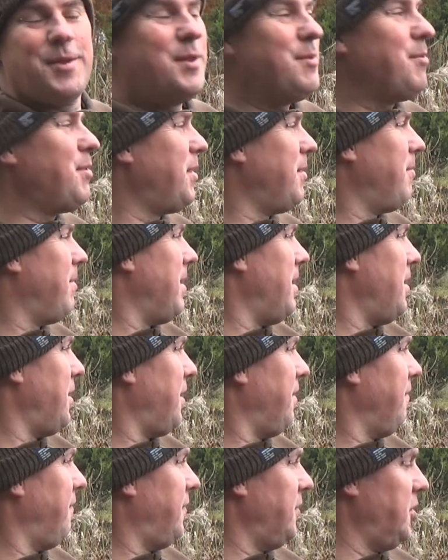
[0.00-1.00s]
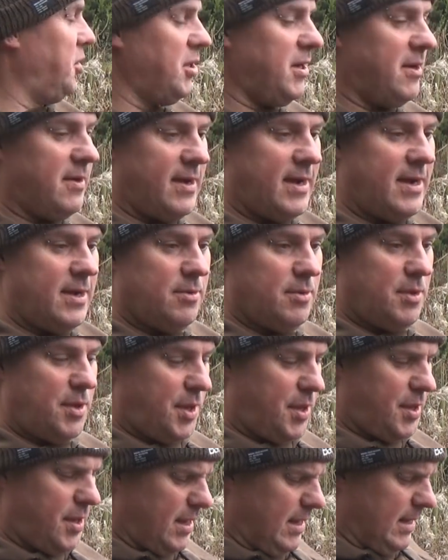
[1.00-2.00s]
seems to be asking for
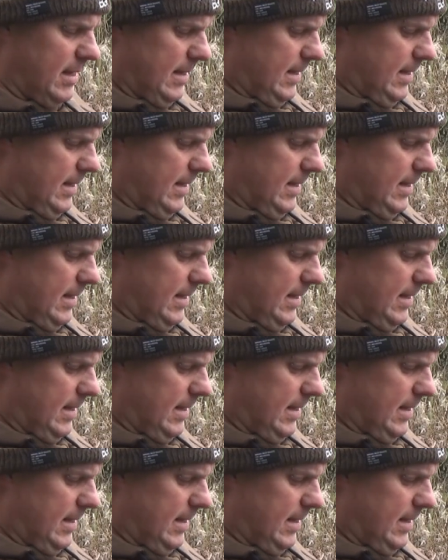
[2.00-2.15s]
shoutouts.